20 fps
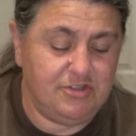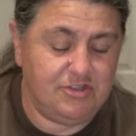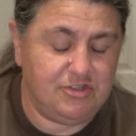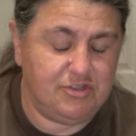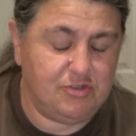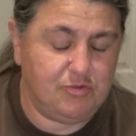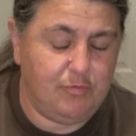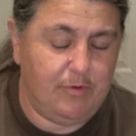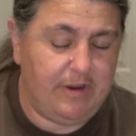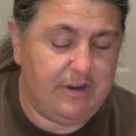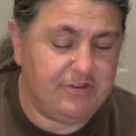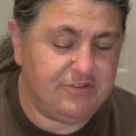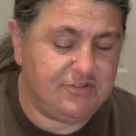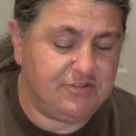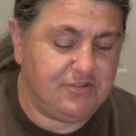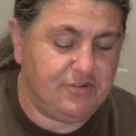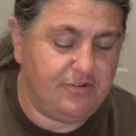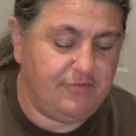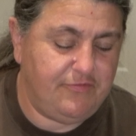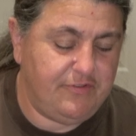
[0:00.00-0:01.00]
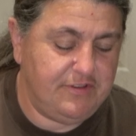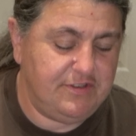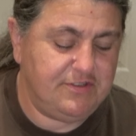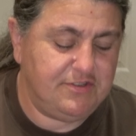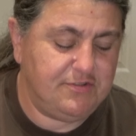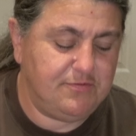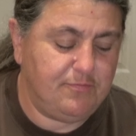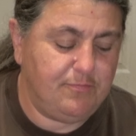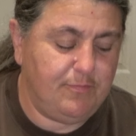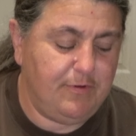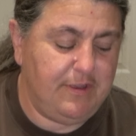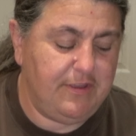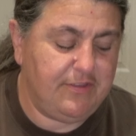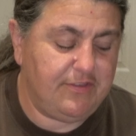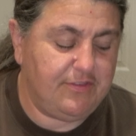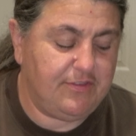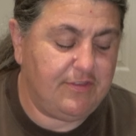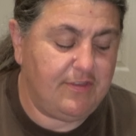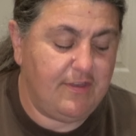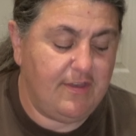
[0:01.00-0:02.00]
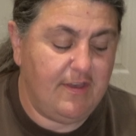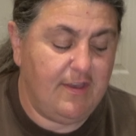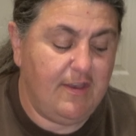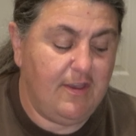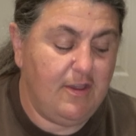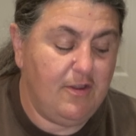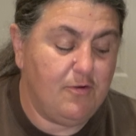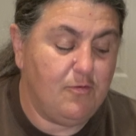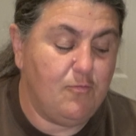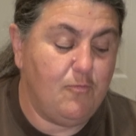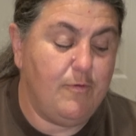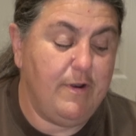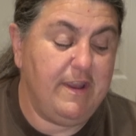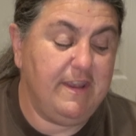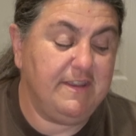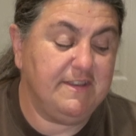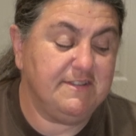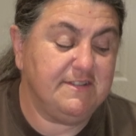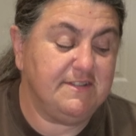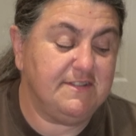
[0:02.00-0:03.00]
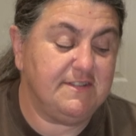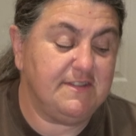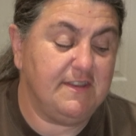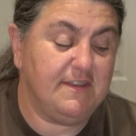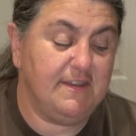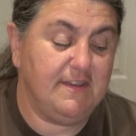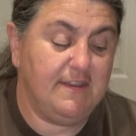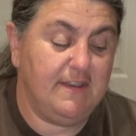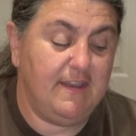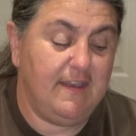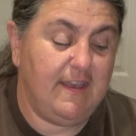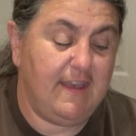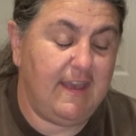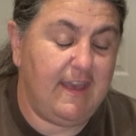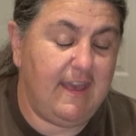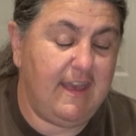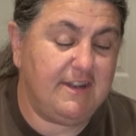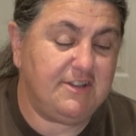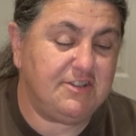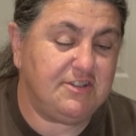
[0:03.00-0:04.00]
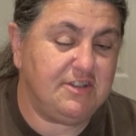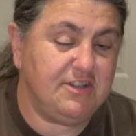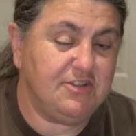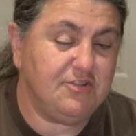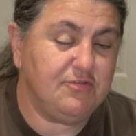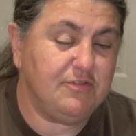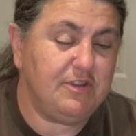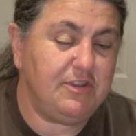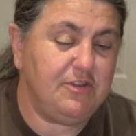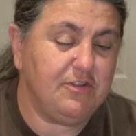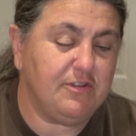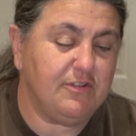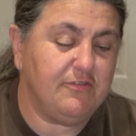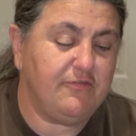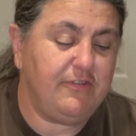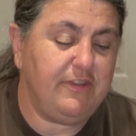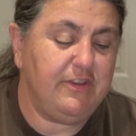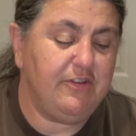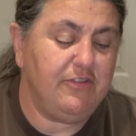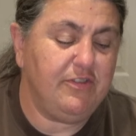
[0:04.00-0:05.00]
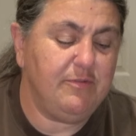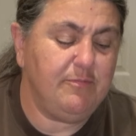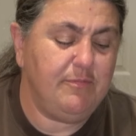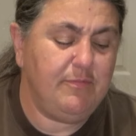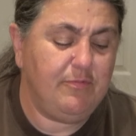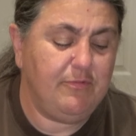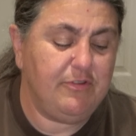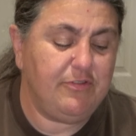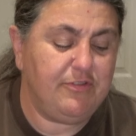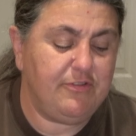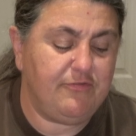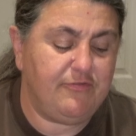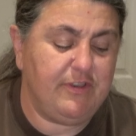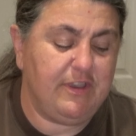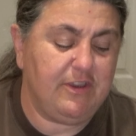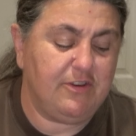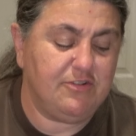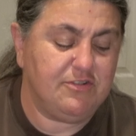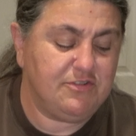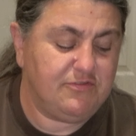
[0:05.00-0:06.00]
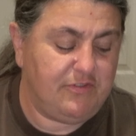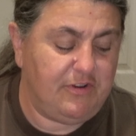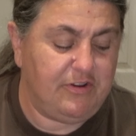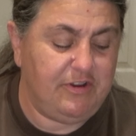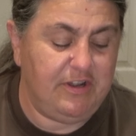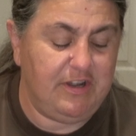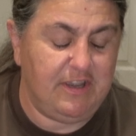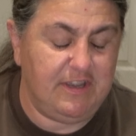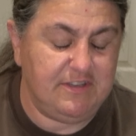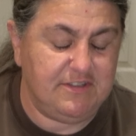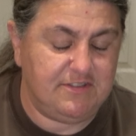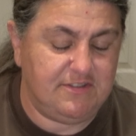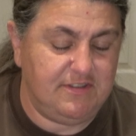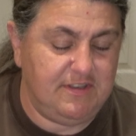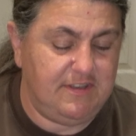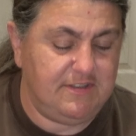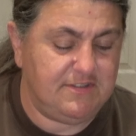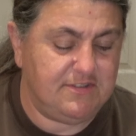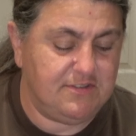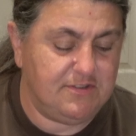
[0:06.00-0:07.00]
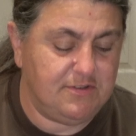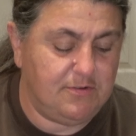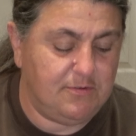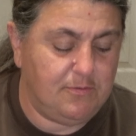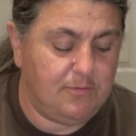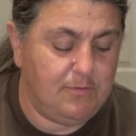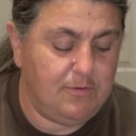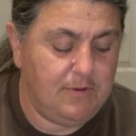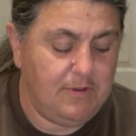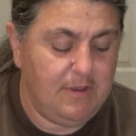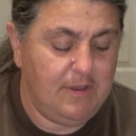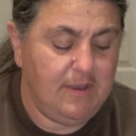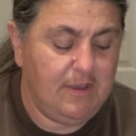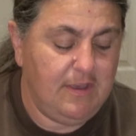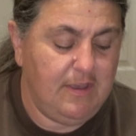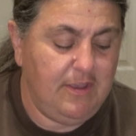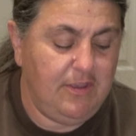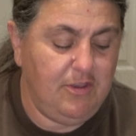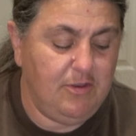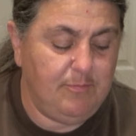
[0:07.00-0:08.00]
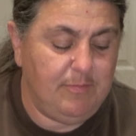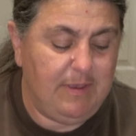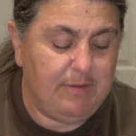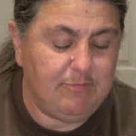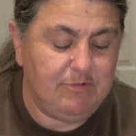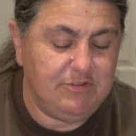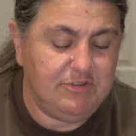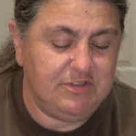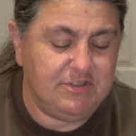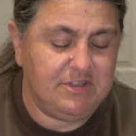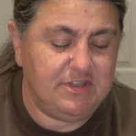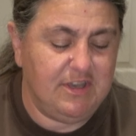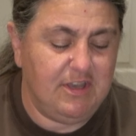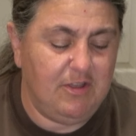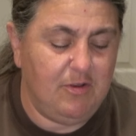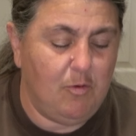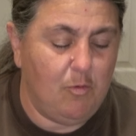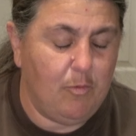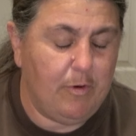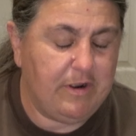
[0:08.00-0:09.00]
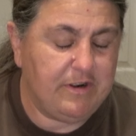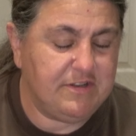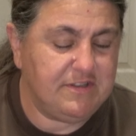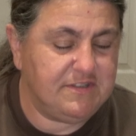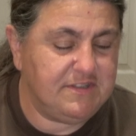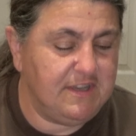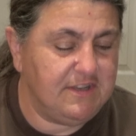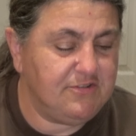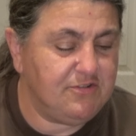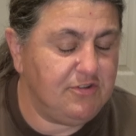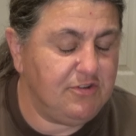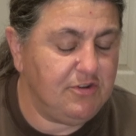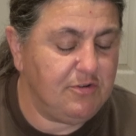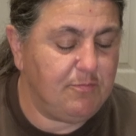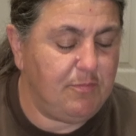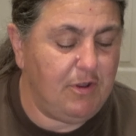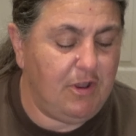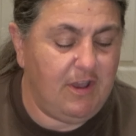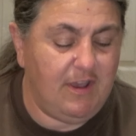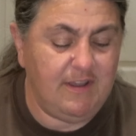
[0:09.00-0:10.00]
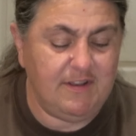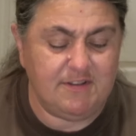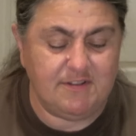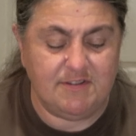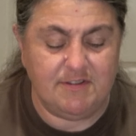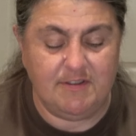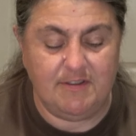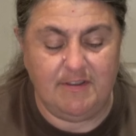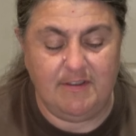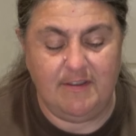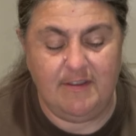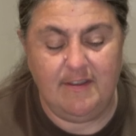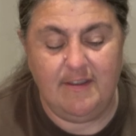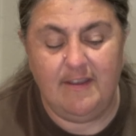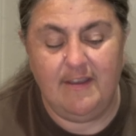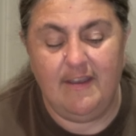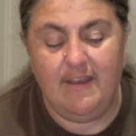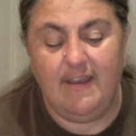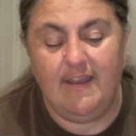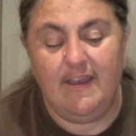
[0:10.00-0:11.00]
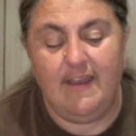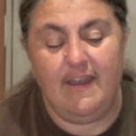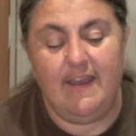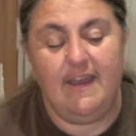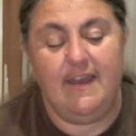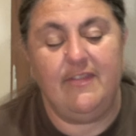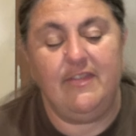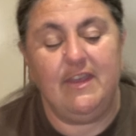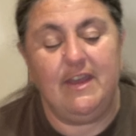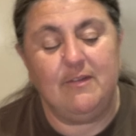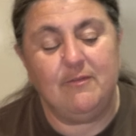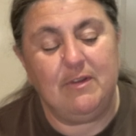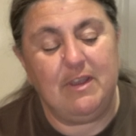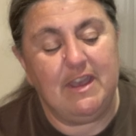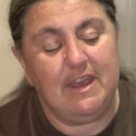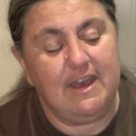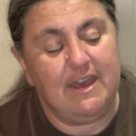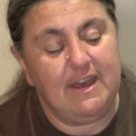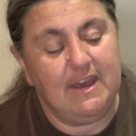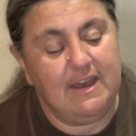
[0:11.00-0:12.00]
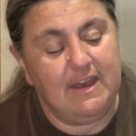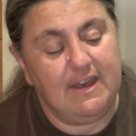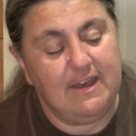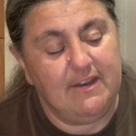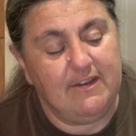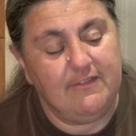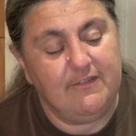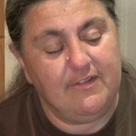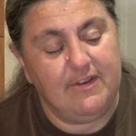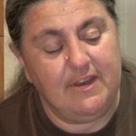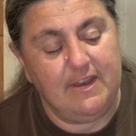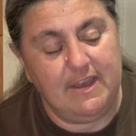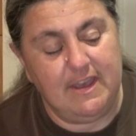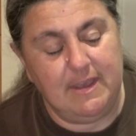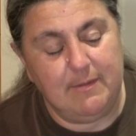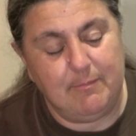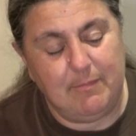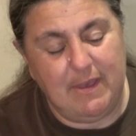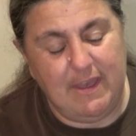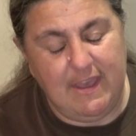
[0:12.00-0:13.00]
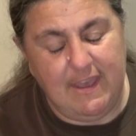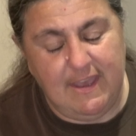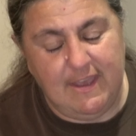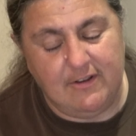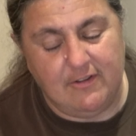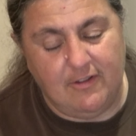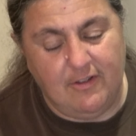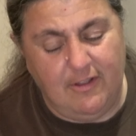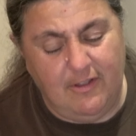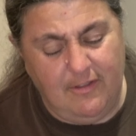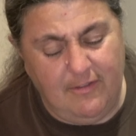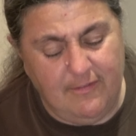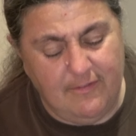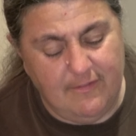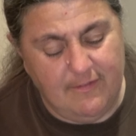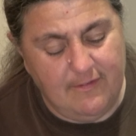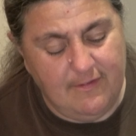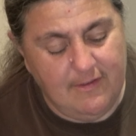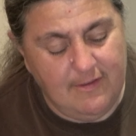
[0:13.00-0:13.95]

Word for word: square surface with rings etched into it. You can feel them with your fingers very nicely, so you'll be able to tell where to center your pot. And then we have a panel,